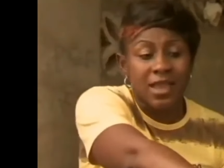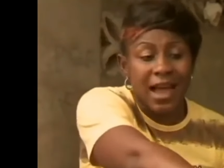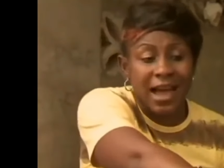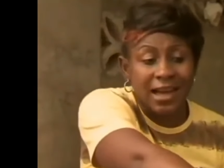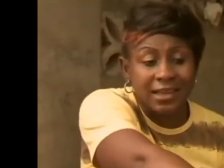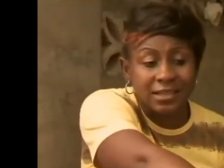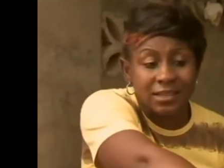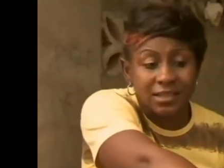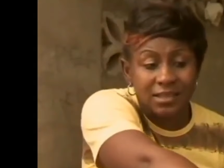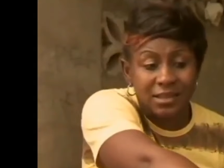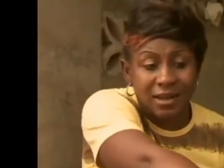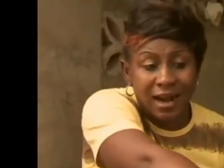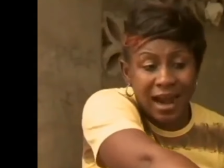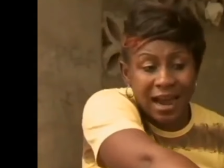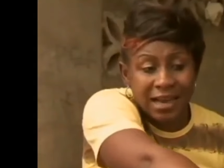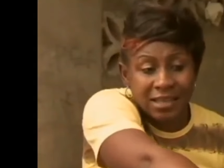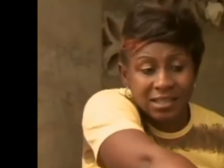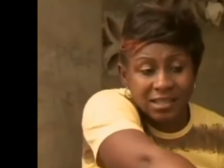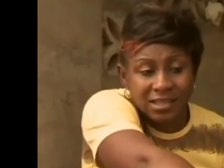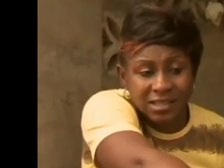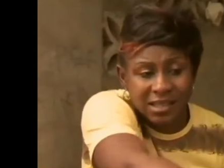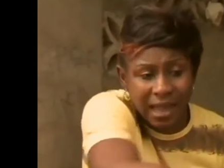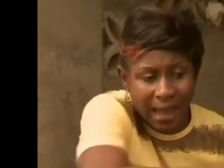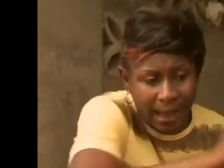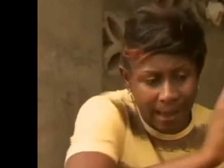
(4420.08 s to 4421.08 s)
That
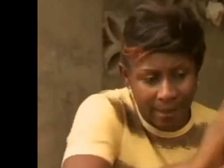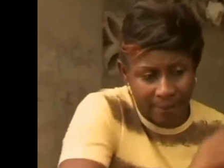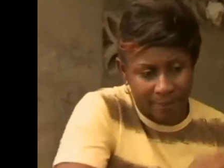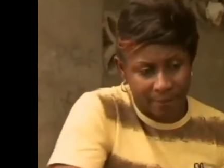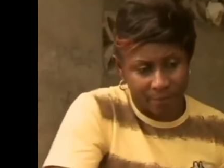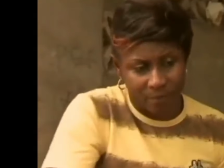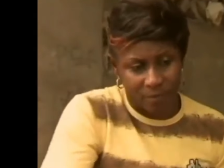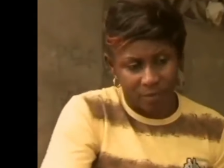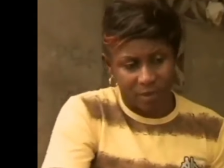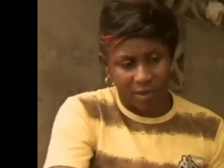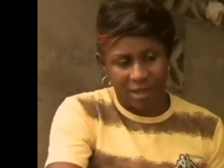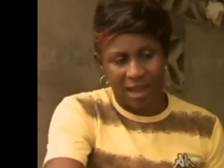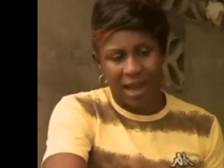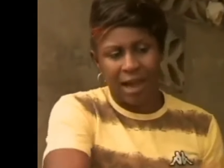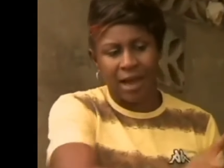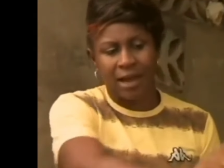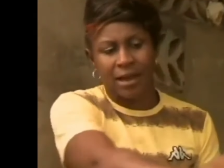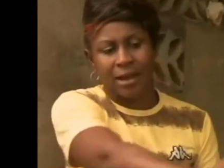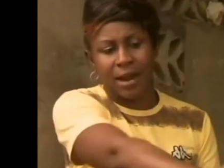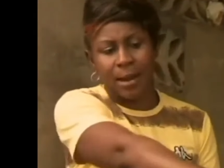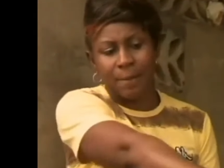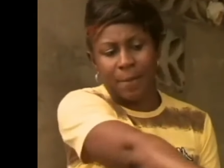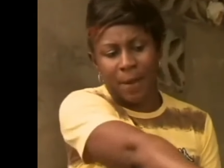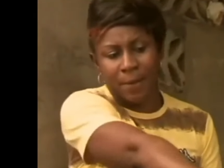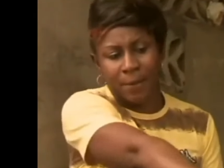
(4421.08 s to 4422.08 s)
last time
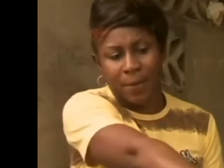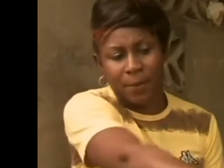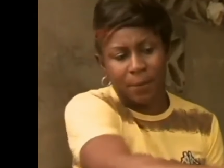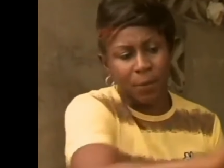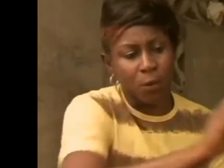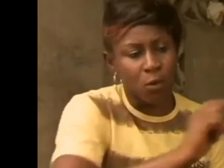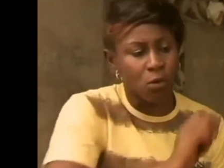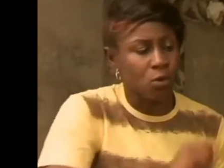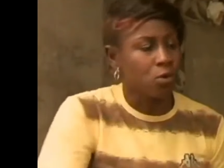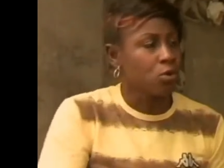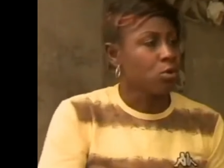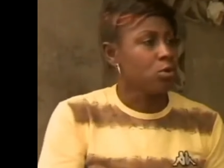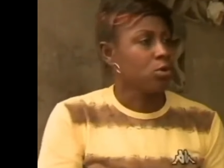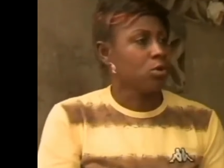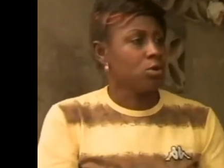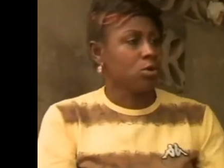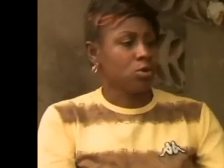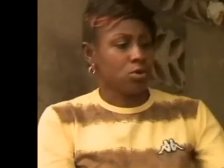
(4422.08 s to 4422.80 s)
that leper people